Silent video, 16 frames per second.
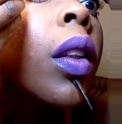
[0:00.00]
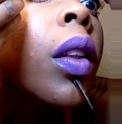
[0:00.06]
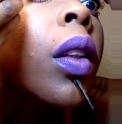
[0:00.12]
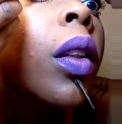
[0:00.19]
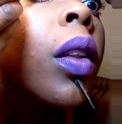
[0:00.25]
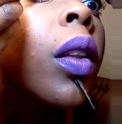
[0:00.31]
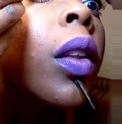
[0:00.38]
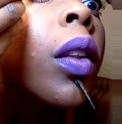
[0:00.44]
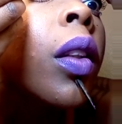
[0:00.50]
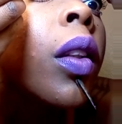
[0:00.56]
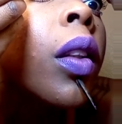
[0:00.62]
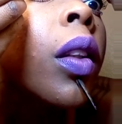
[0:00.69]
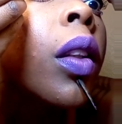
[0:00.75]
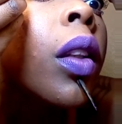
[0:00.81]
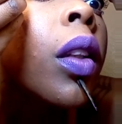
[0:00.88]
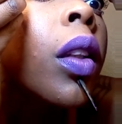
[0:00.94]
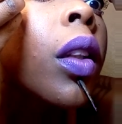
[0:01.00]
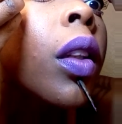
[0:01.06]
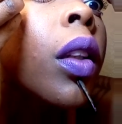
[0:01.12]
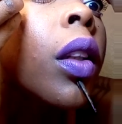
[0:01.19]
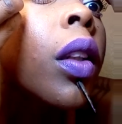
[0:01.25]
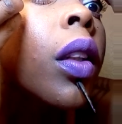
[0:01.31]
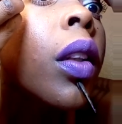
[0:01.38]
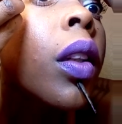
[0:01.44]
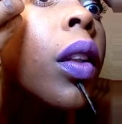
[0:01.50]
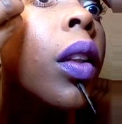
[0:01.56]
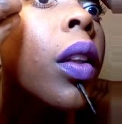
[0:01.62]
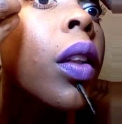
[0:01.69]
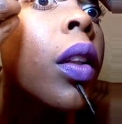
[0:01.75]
Nobody speaks.